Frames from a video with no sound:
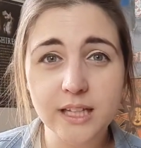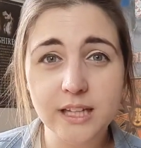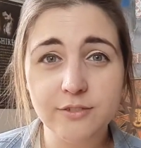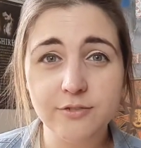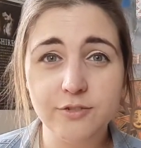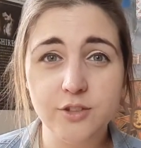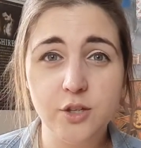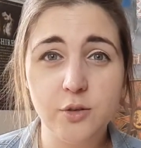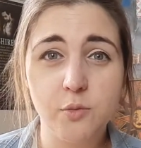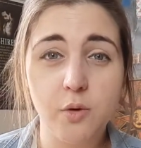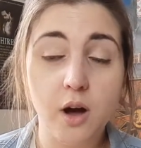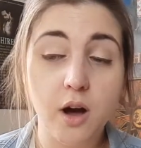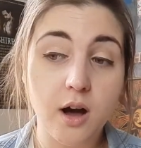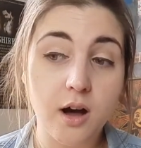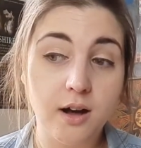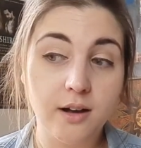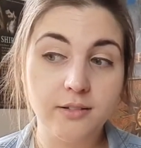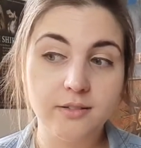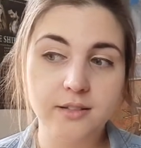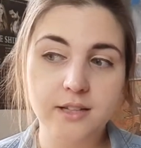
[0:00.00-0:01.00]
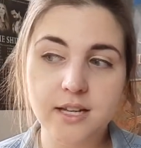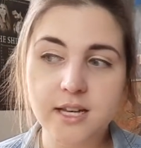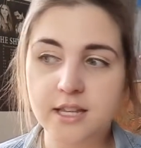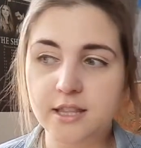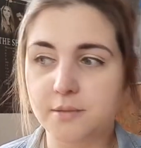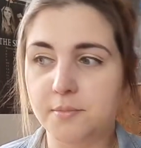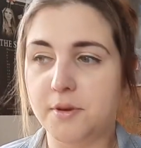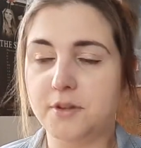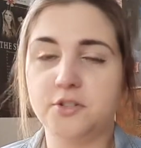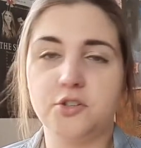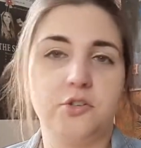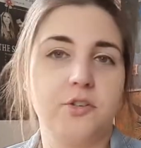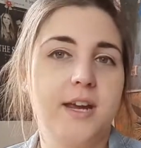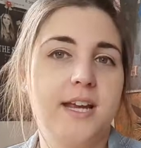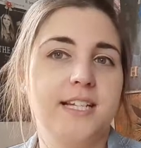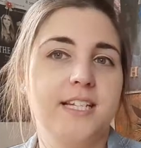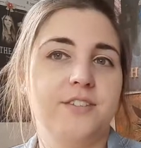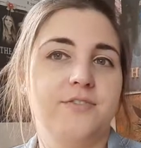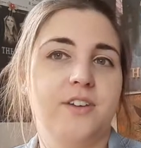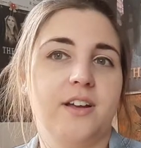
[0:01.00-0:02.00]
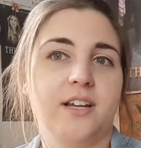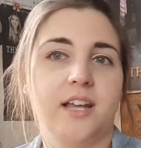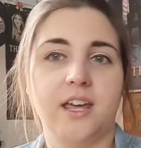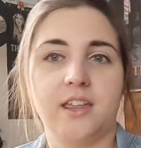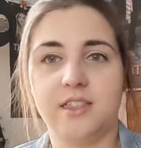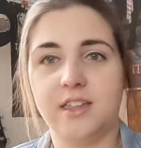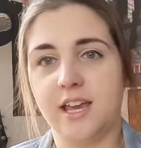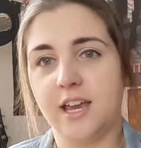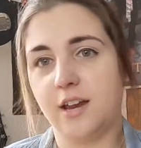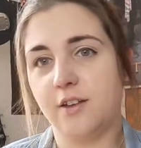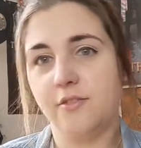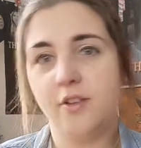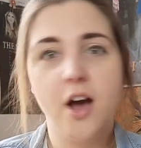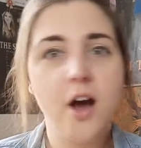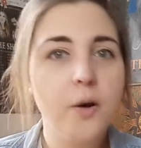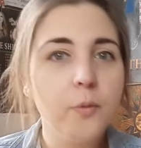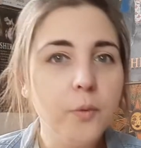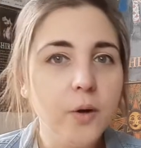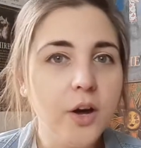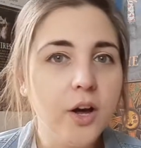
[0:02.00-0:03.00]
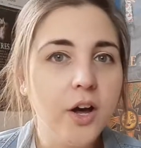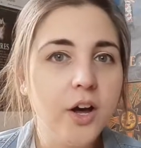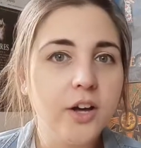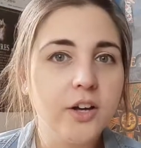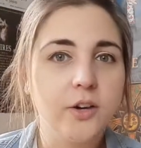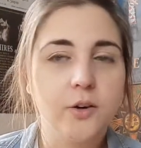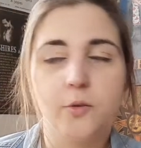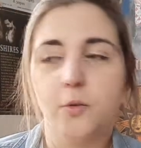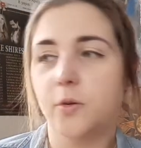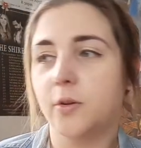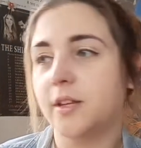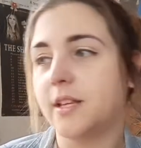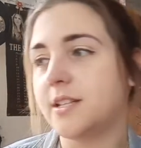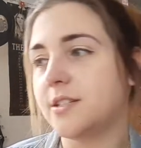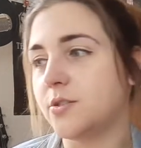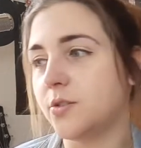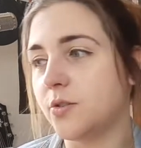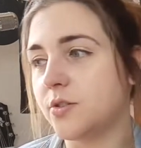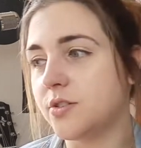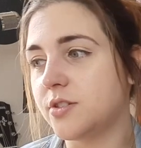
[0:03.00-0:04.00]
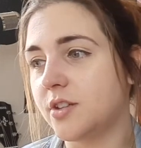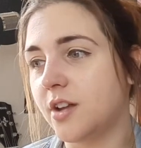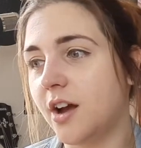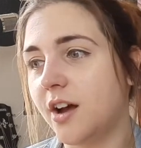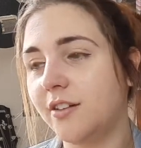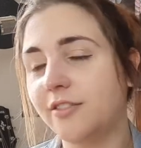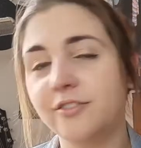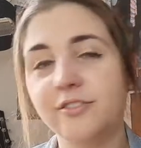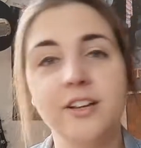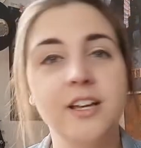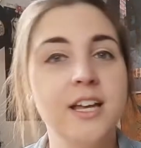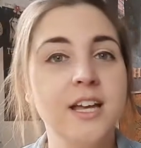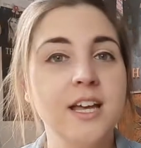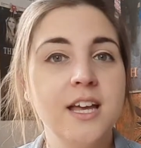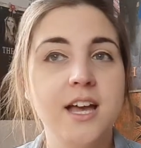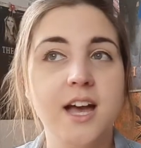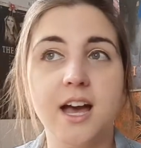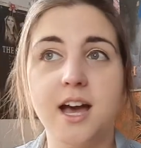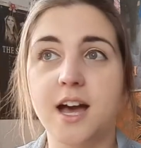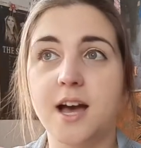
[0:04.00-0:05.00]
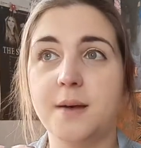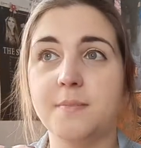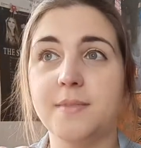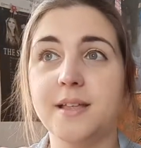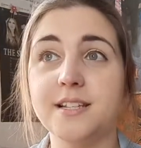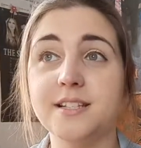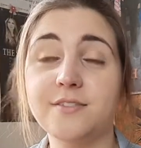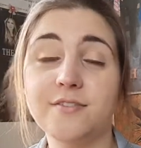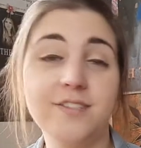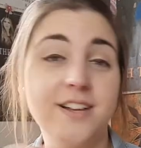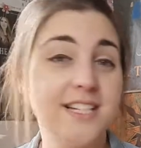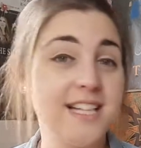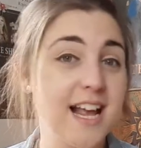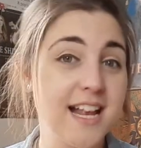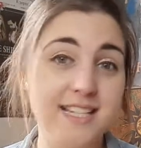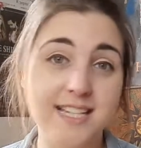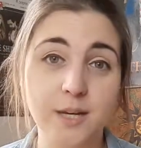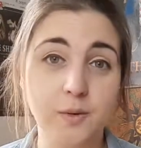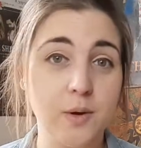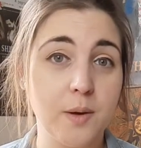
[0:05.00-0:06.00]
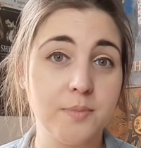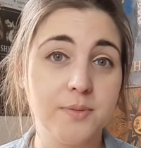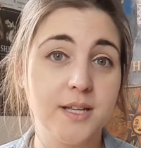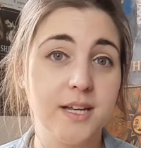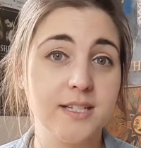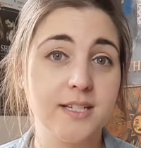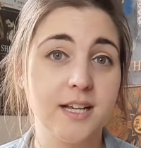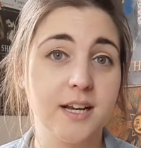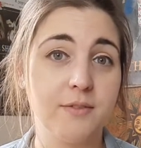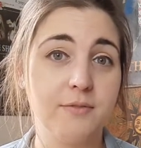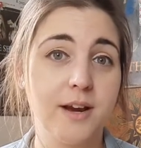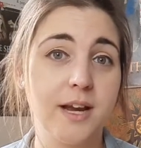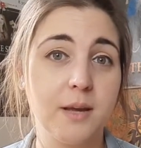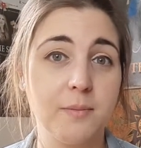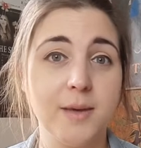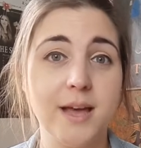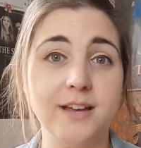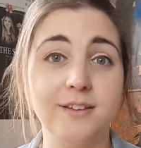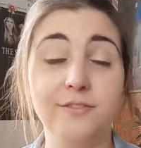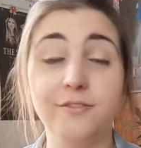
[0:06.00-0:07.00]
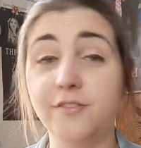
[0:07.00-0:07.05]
If you aren't the most creative at like thinking of artwork or all this sort of stuff, there's some fantastic websites I can recommend.